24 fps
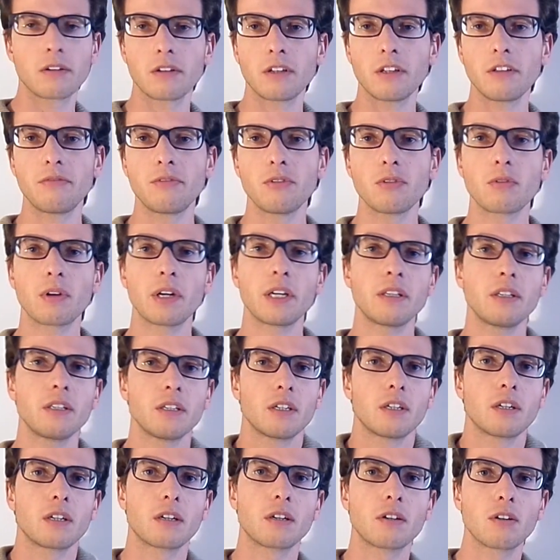If you ride in
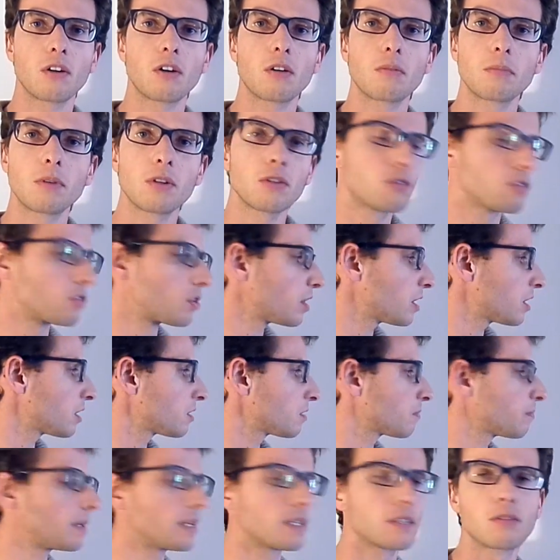a normal trail
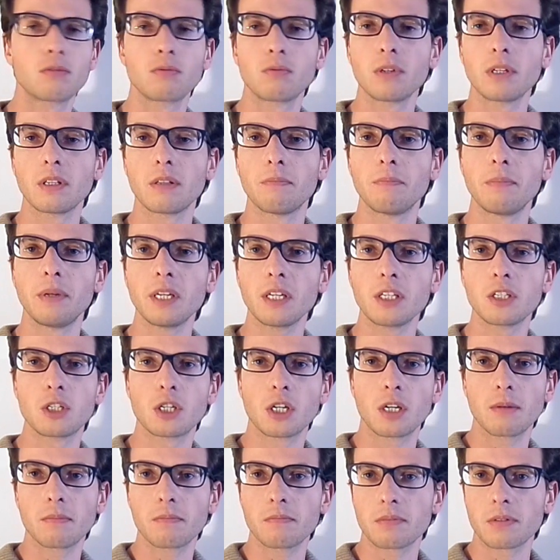but with big
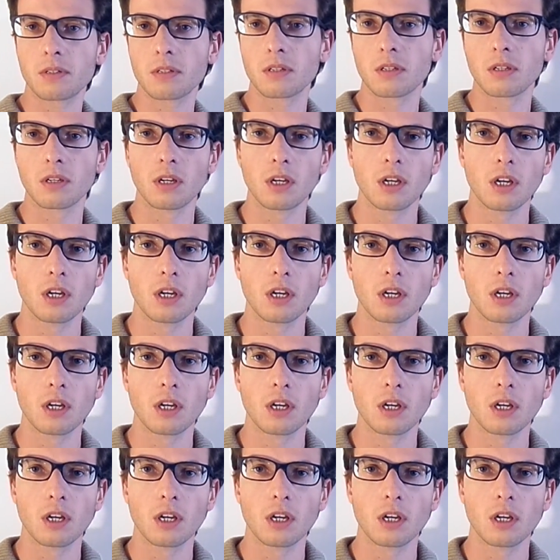jumps